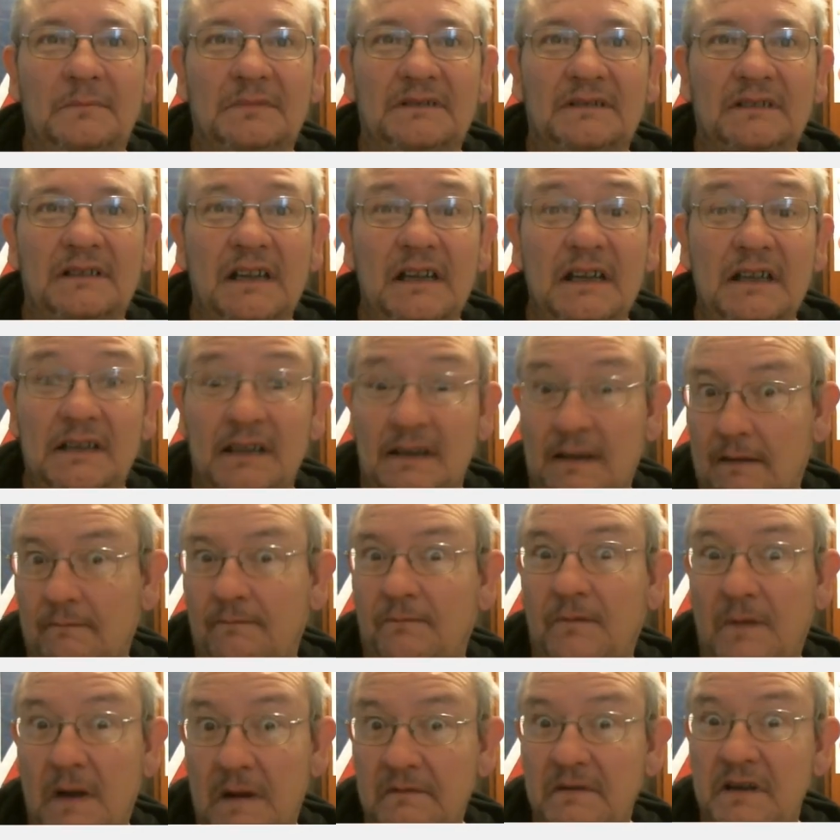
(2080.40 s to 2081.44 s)
is
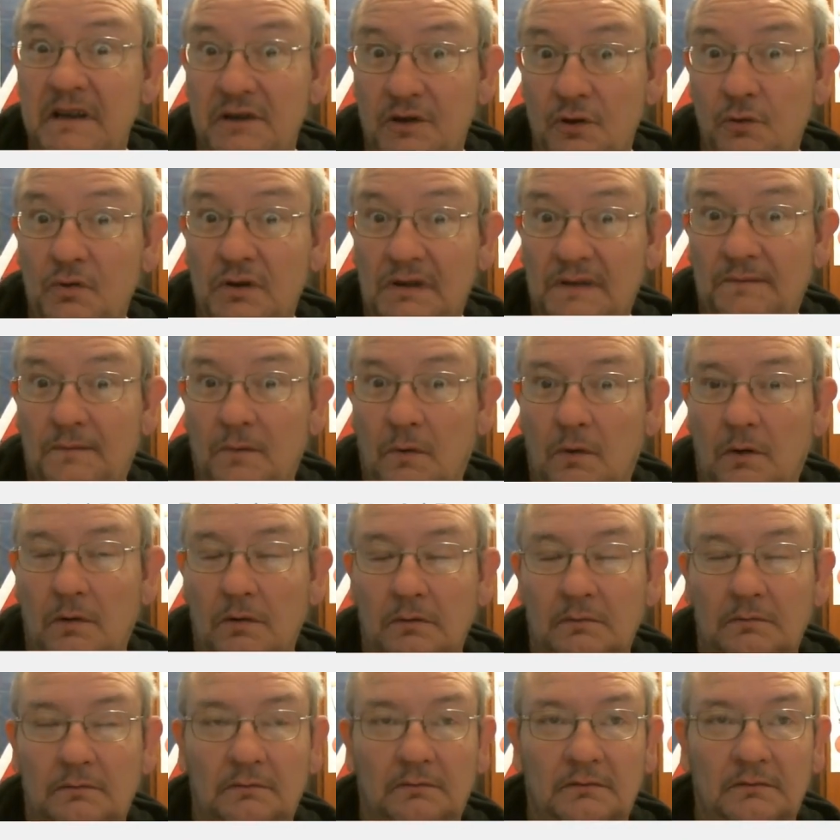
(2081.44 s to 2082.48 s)
very useful
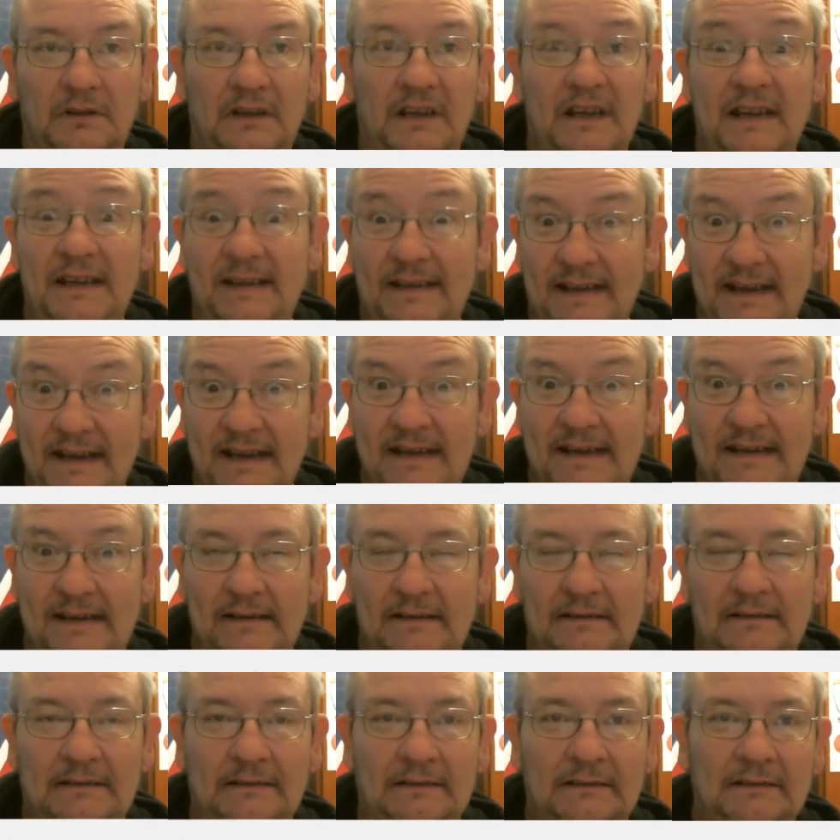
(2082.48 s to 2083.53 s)
indeed,
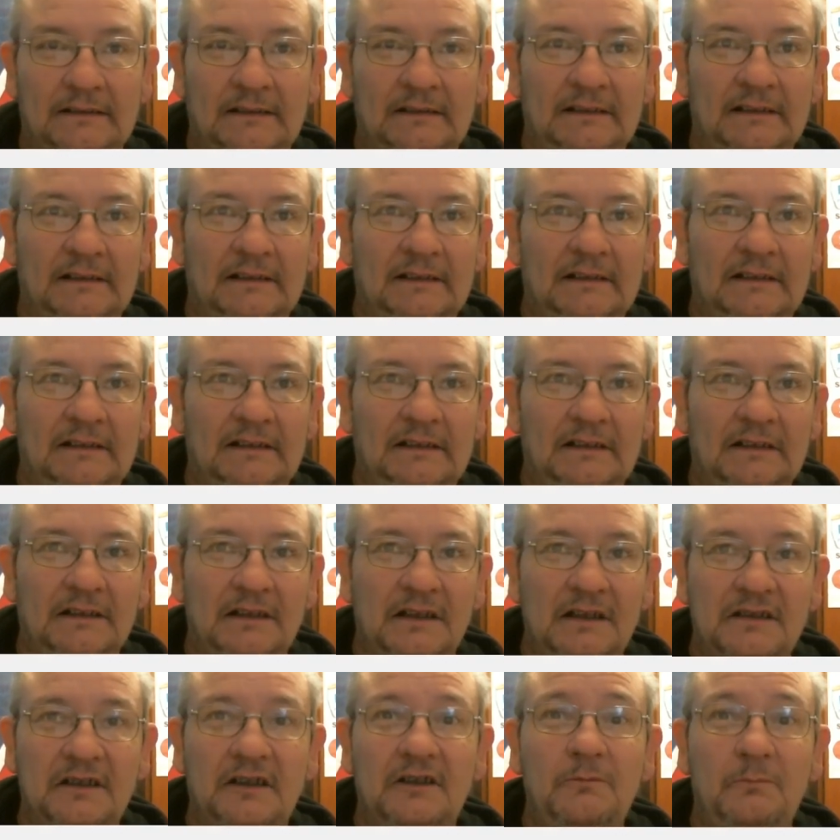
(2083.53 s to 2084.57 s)
because
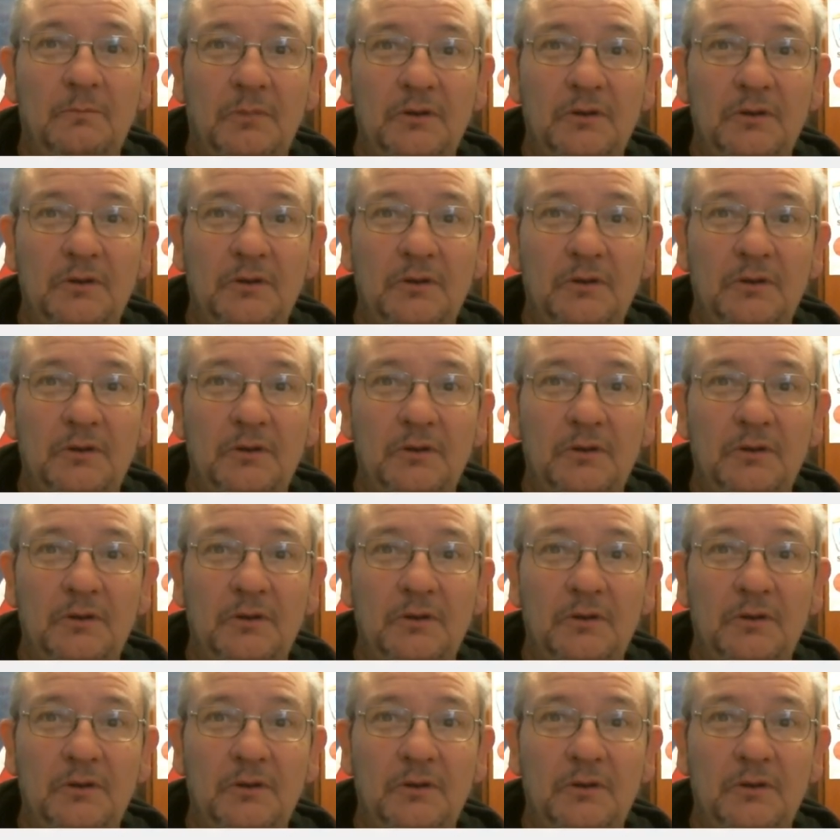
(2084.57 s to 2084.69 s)
it can put you